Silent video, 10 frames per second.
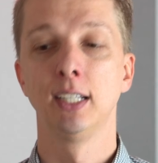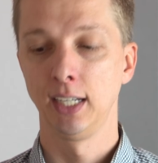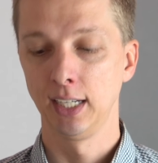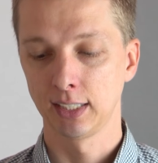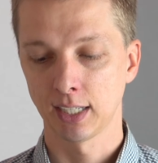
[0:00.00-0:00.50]

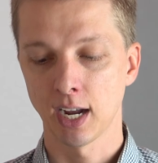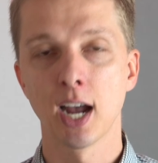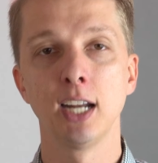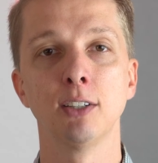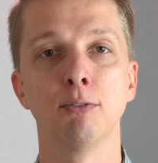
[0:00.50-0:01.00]
it
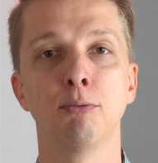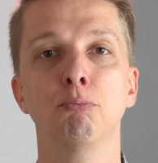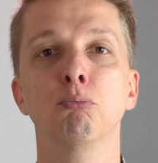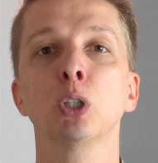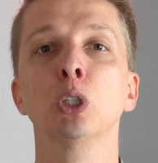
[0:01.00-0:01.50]
kind of
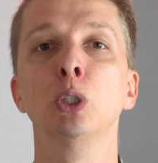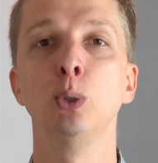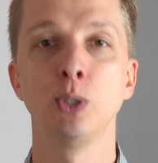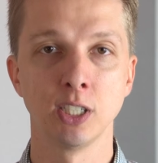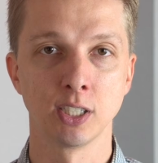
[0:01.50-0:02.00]

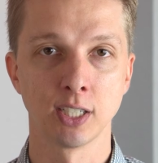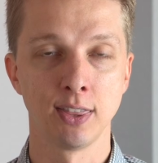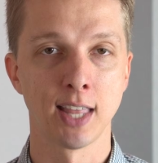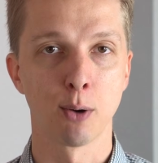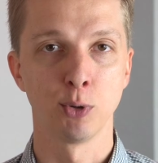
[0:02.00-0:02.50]
loses in
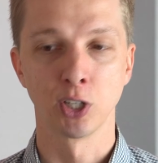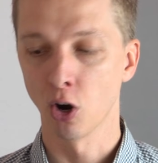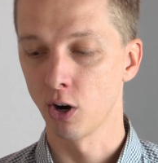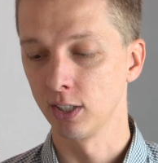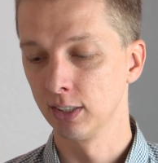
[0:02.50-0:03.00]
that
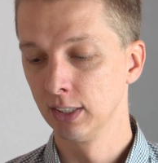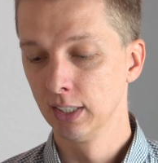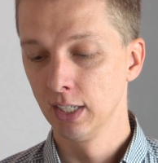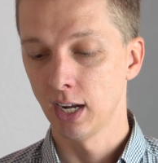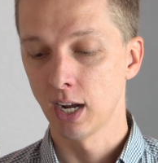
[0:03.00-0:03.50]
regard.
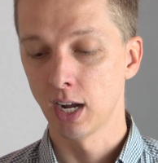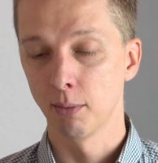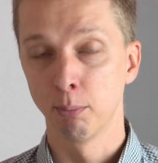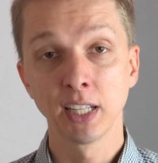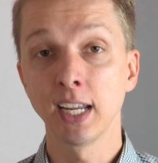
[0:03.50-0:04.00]

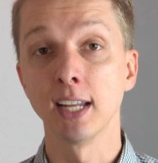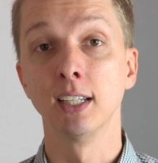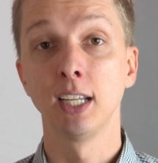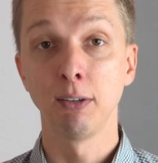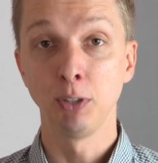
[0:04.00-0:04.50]
But again,
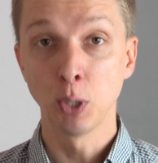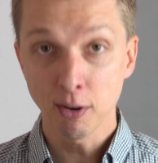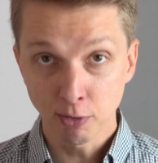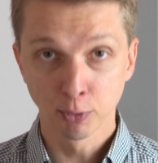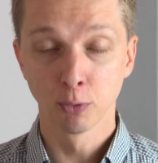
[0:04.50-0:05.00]
if you have
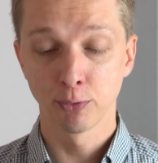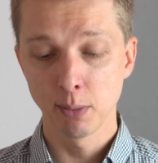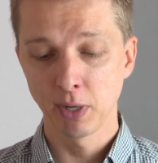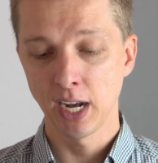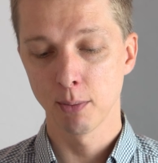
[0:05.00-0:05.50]
a full
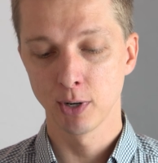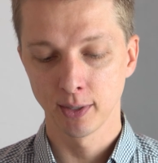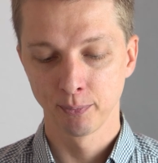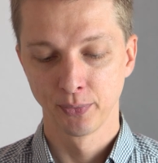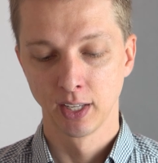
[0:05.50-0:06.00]
frame
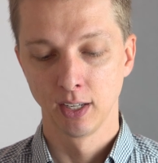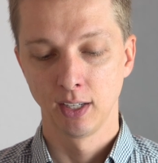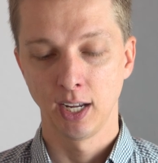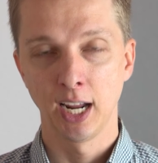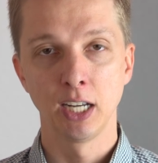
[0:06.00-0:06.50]
camera,
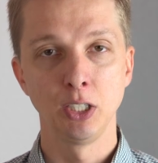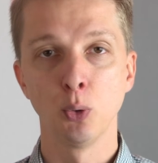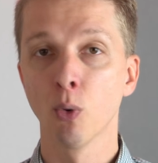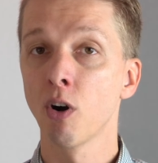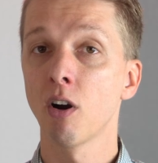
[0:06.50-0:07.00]
and
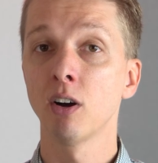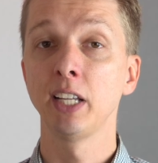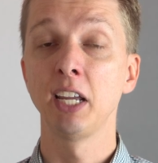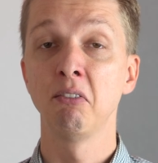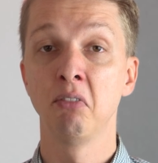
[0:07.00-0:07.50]
you are on
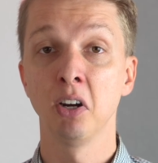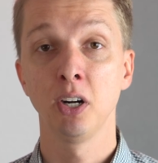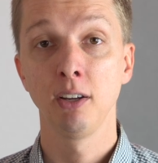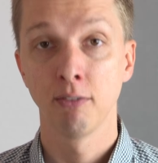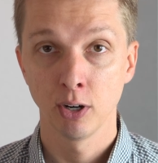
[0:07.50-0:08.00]
a
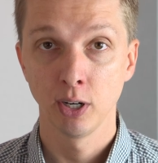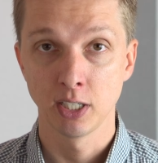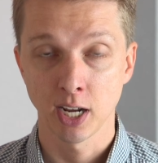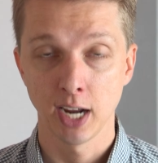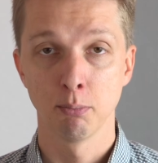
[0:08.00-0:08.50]
very, very
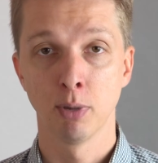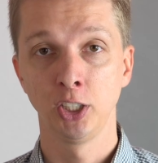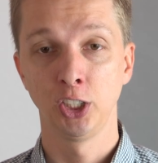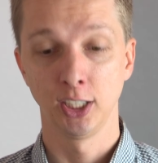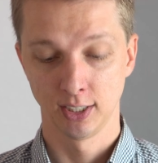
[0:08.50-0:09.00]
tight
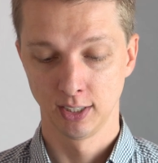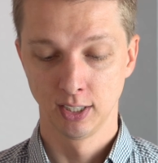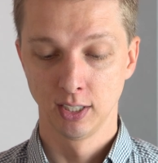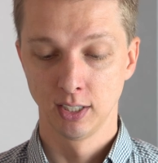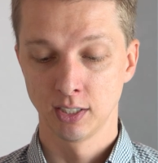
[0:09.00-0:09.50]
budget,
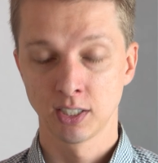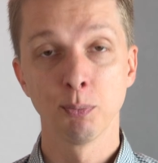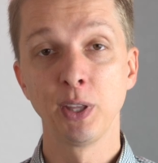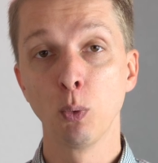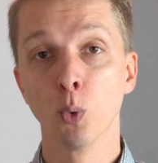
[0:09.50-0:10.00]

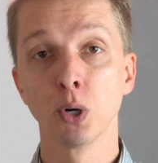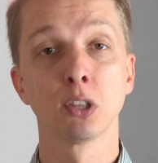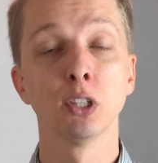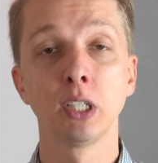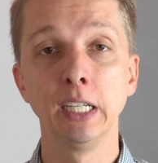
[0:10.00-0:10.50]
something worth
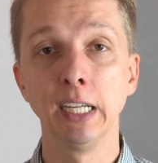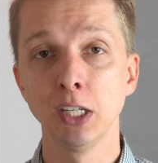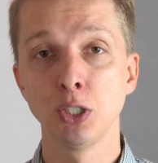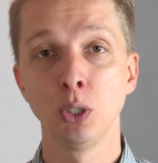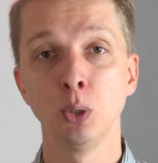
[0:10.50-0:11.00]
looking
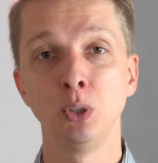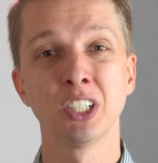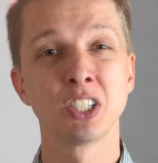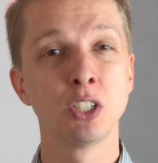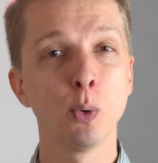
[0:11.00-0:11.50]
into.
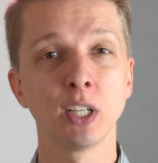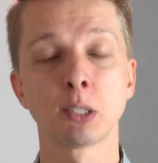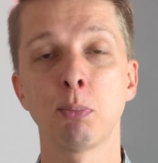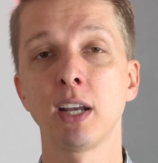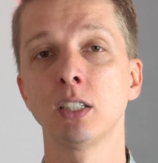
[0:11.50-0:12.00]
Just don't
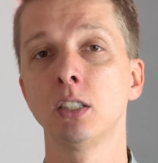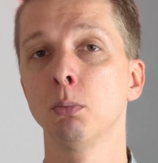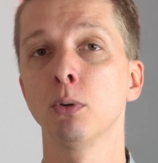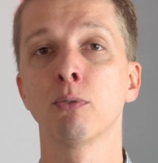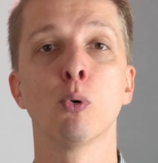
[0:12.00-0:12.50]
expect it to
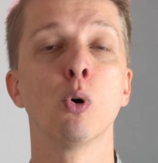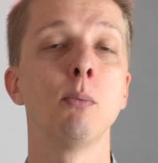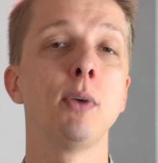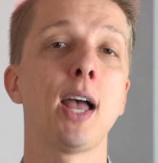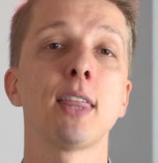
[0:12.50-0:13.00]

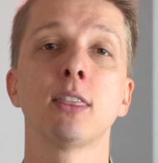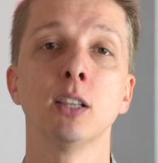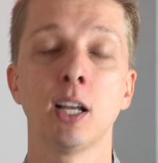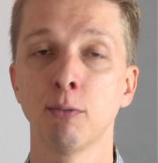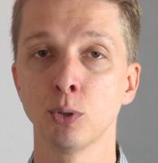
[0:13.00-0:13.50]
perform at the
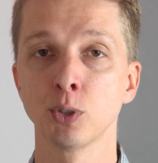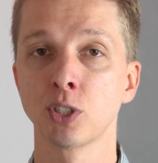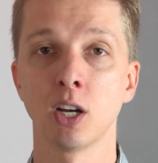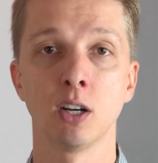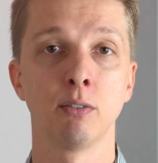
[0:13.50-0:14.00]
levels
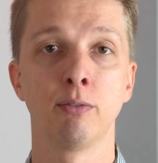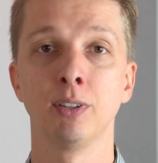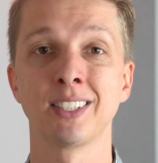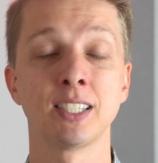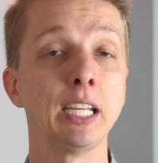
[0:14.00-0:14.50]
of,
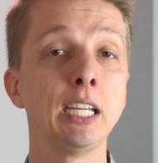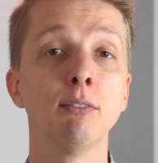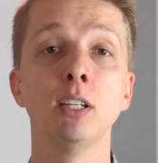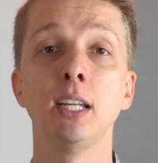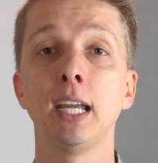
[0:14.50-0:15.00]
let's say,
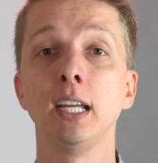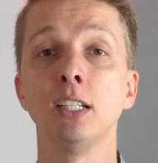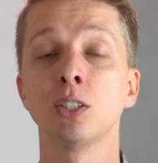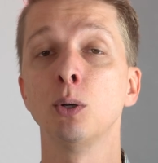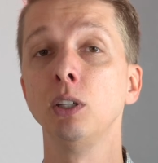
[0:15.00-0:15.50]
even a
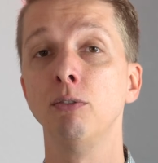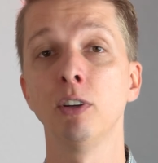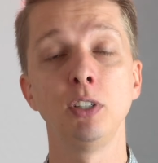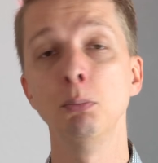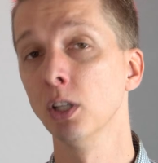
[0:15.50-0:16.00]
Sony
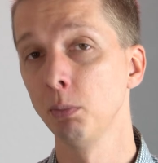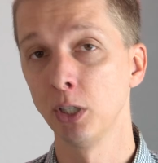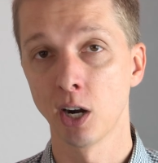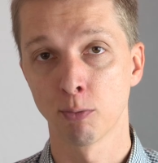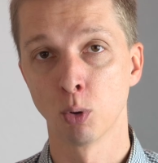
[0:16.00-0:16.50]

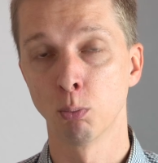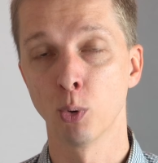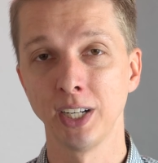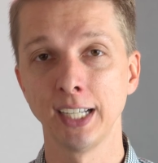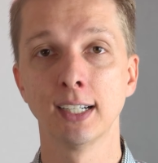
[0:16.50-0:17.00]
50mm
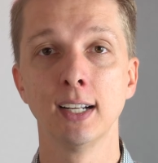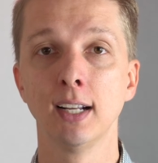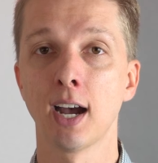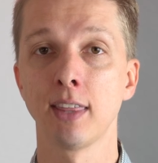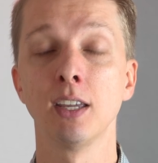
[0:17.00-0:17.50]
f1.8.
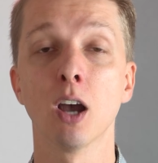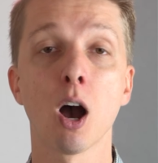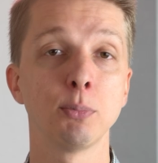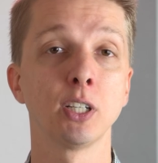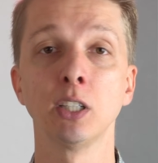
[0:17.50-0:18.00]
I think
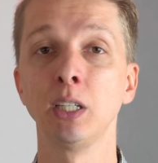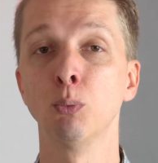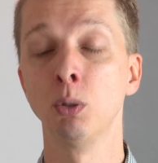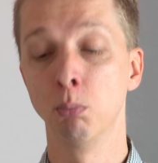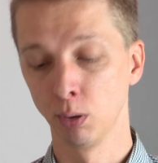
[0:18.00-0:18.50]
optically it
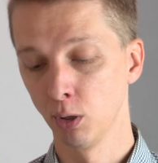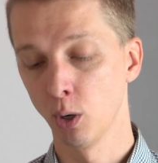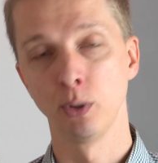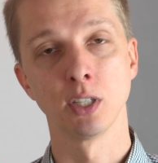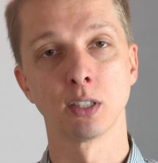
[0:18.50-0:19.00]
would
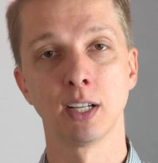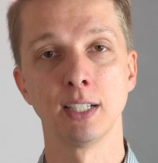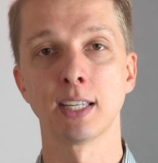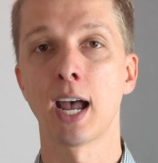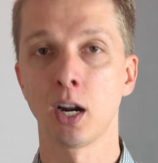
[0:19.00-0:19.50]
blow this
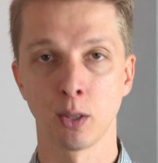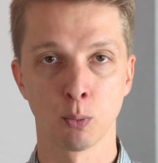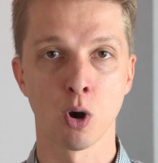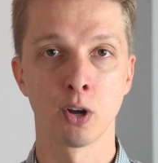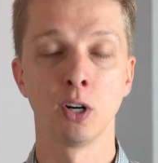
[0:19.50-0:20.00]
lens out of the
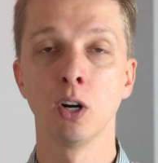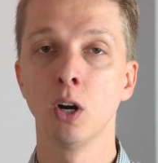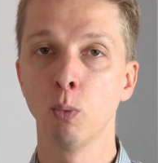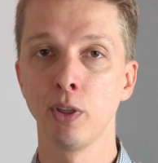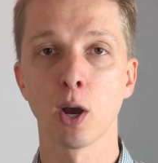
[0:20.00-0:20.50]
water
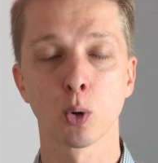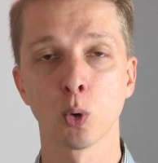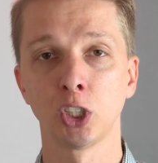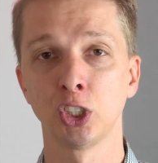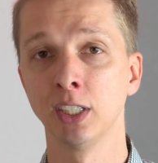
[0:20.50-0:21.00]
without
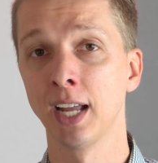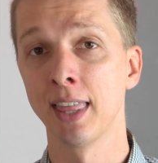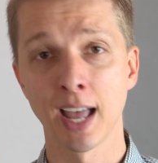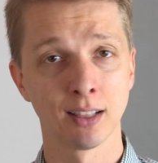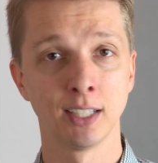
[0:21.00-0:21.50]
question, and
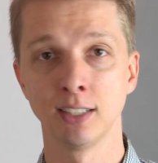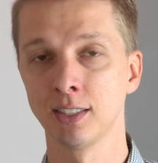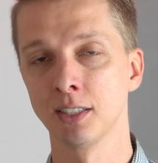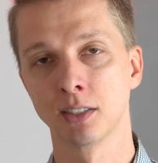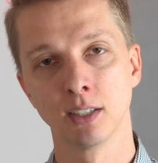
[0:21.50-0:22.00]
that lens
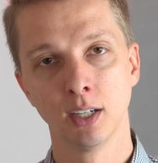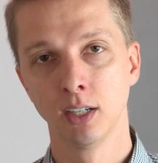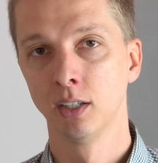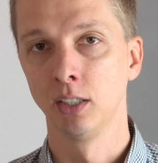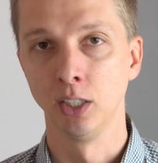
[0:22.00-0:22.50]
is,
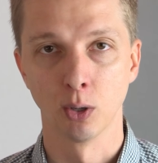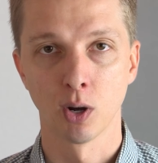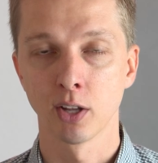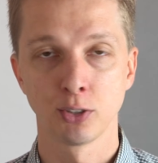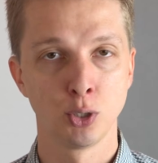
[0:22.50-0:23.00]

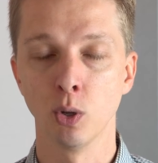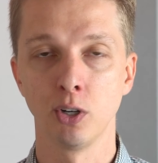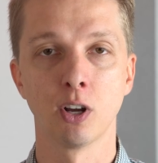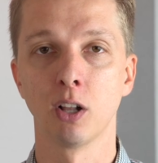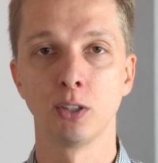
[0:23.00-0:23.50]

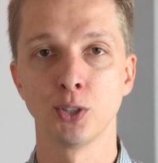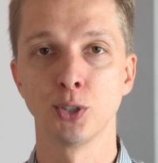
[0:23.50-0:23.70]
$200 or